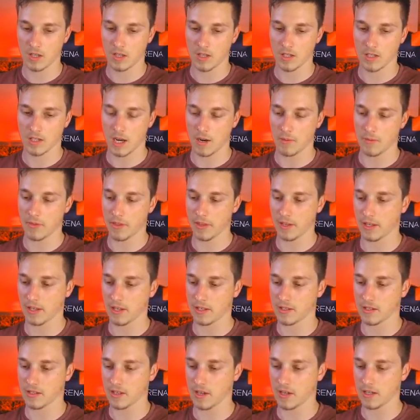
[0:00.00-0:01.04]
Time Ticket
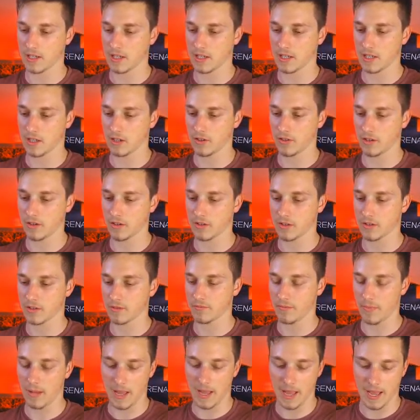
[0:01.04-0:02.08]
is
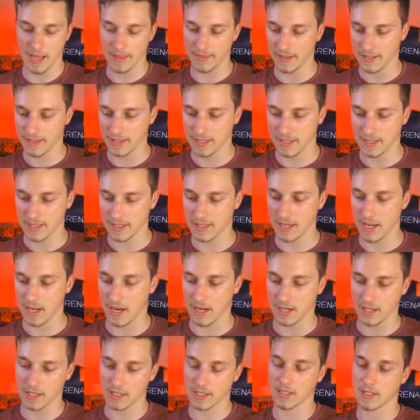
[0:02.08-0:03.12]
€13. Man, that
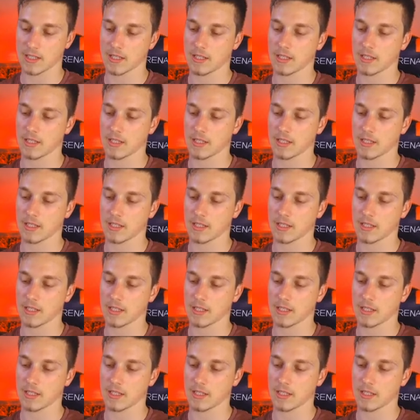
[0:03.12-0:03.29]
sucks.